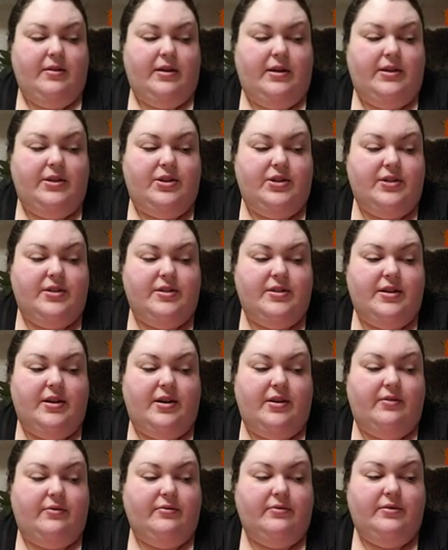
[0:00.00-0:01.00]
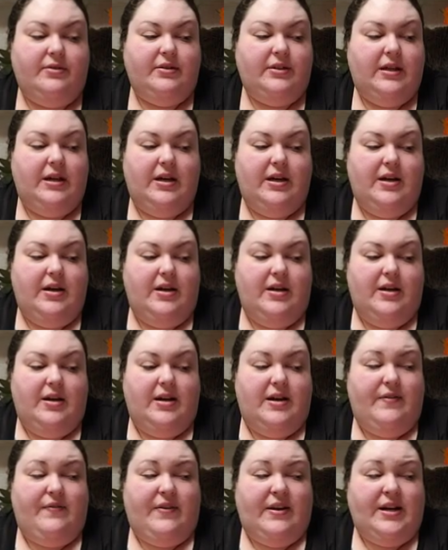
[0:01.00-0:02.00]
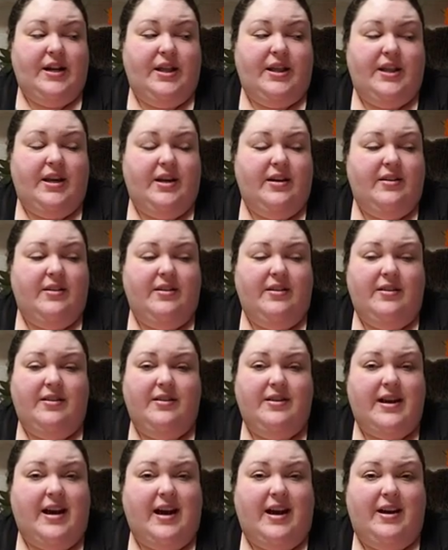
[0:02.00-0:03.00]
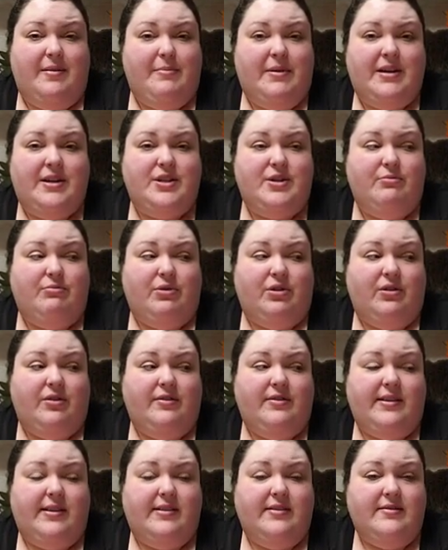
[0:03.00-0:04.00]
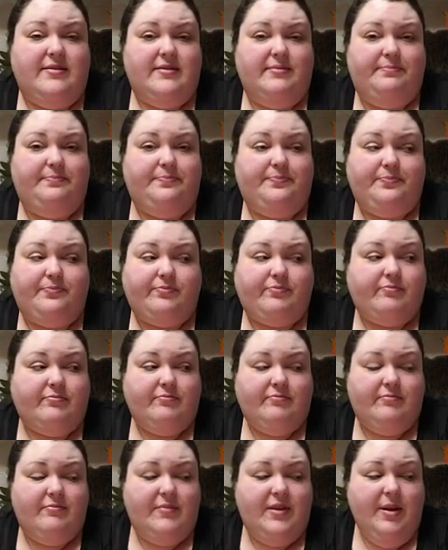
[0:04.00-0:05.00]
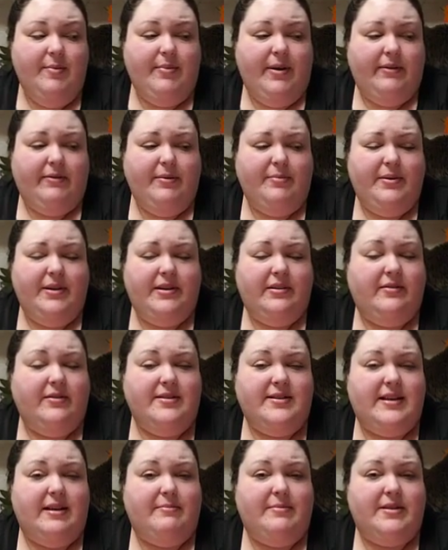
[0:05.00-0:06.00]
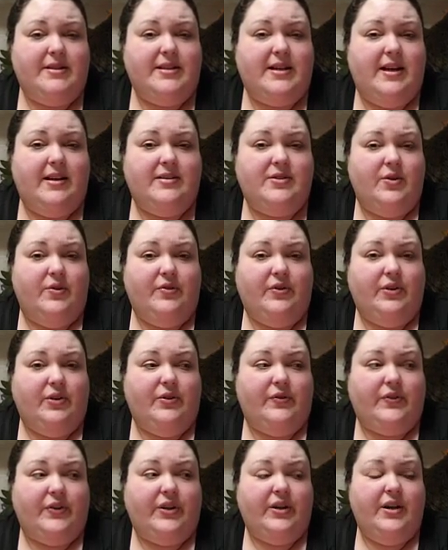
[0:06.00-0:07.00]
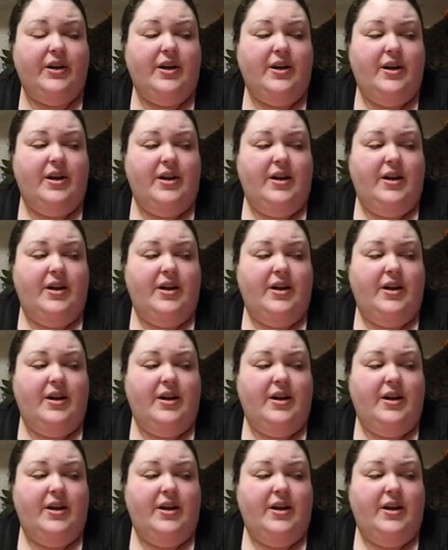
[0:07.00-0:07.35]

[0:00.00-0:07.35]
I'll just, you know, if anything, yeah, it makes you learn things by repeating the same mistakes over and over.